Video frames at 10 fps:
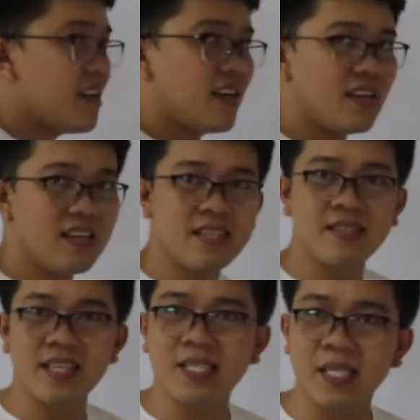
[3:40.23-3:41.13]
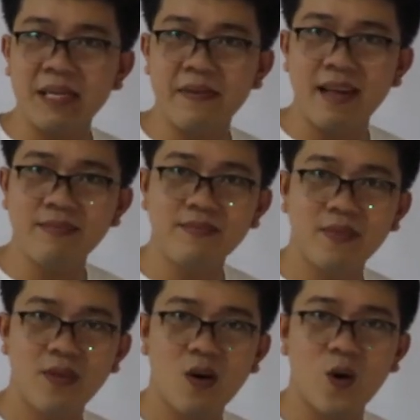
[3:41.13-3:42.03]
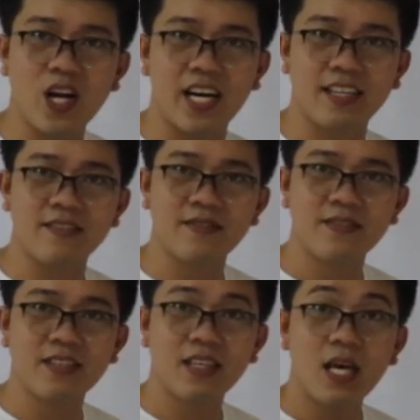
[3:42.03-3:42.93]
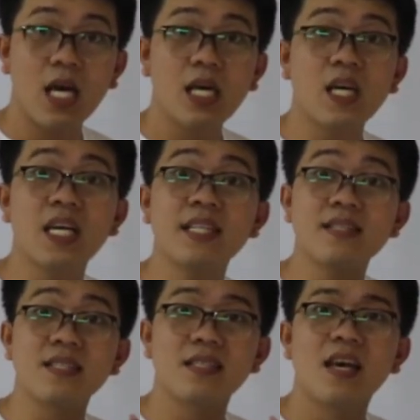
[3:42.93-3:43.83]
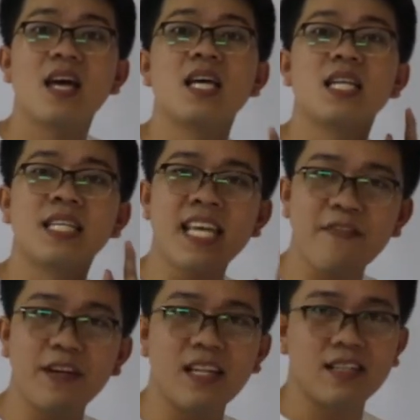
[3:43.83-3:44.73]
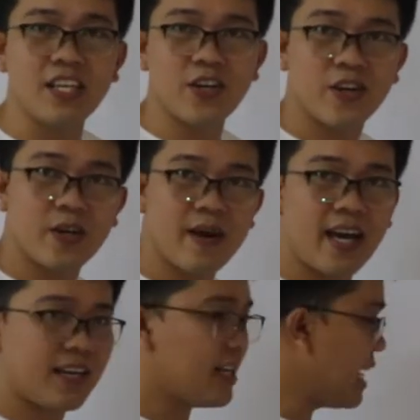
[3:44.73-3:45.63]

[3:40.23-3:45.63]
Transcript: Is 6 even or odd? It's definitely, you're correct.